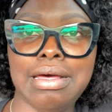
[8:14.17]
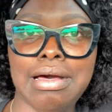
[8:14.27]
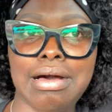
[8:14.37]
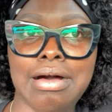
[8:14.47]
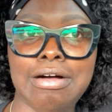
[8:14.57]

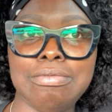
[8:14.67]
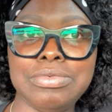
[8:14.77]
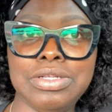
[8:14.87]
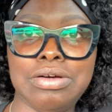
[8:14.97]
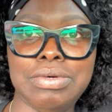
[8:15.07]
um,
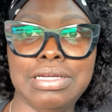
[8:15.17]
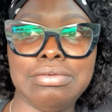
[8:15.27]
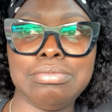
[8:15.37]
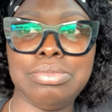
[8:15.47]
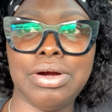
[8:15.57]
you know, we
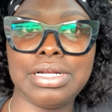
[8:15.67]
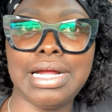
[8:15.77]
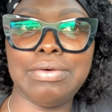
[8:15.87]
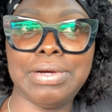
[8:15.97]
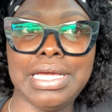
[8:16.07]
parted
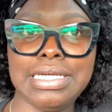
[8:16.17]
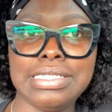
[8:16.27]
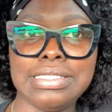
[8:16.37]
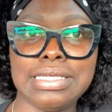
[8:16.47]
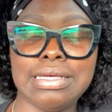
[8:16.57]
our
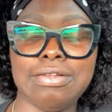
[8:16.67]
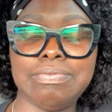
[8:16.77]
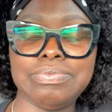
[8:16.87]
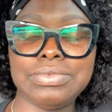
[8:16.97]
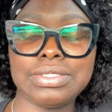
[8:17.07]
ways, and
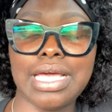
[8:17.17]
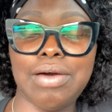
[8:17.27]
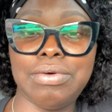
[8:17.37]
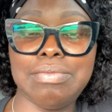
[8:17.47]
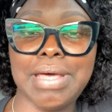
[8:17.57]
I
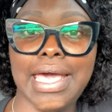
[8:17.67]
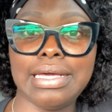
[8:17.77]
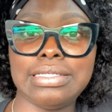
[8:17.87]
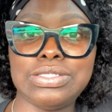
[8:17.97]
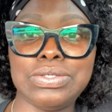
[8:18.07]
went back
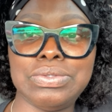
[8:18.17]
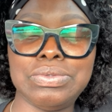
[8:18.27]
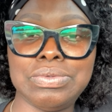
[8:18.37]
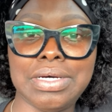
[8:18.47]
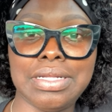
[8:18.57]

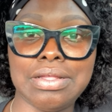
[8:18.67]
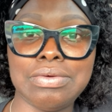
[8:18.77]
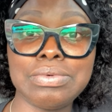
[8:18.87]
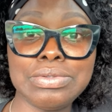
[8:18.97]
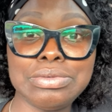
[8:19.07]
into another
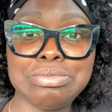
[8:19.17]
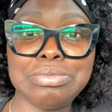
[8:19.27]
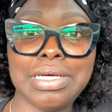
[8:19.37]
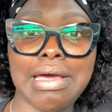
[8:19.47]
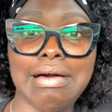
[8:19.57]
room
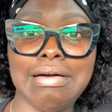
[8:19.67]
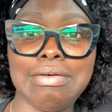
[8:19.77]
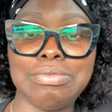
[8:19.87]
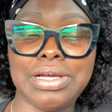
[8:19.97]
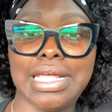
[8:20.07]

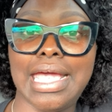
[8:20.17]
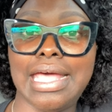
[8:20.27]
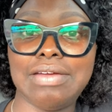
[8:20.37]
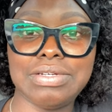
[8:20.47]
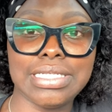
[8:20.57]
um, where they had
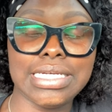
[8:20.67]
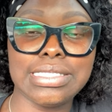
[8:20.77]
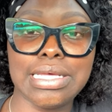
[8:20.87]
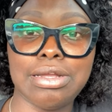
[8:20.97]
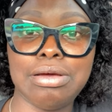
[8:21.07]
everything
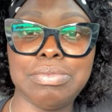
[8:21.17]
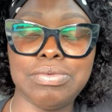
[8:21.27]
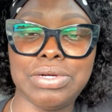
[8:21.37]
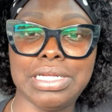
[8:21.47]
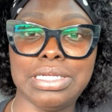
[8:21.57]
set up and
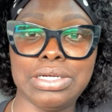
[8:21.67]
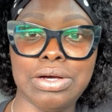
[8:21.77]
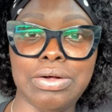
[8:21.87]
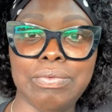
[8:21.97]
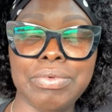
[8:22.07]
ready to
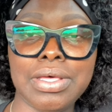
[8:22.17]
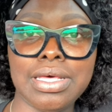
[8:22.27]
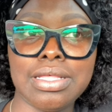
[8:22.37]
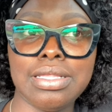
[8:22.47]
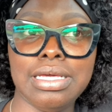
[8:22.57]
go.
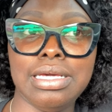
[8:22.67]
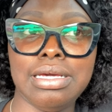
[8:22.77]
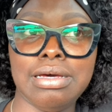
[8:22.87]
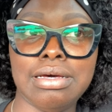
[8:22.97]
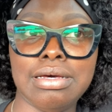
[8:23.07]
The
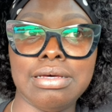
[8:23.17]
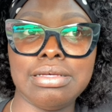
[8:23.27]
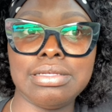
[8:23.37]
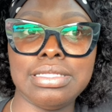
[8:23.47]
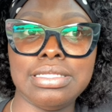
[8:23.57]
uh,
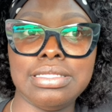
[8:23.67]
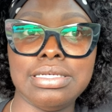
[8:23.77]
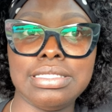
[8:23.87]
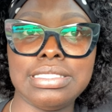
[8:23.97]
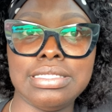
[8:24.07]

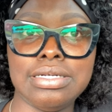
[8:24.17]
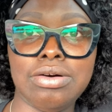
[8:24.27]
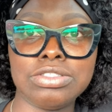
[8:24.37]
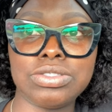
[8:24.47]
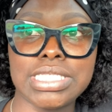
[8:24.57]
the the
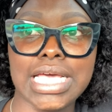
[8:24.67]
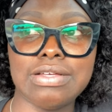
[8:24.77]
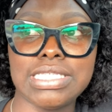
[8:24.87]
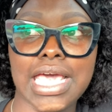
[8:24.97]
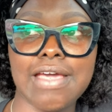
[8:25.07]

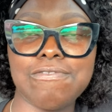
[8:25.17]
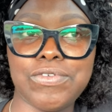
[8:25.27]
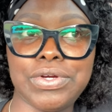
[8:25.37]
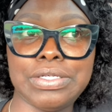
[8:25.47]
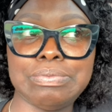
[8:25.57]
ultrasound tech
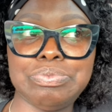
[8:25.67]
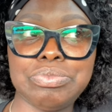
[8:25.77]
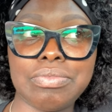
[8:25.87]
from